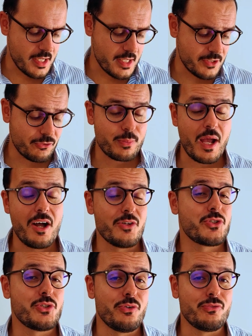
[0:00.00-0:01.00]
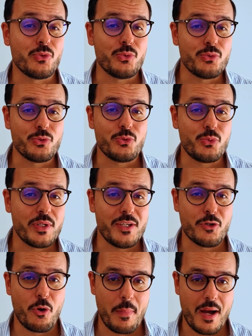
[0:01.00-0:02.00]
is from House of Nuir
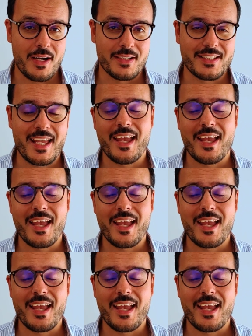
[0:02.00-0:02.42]
Nomade,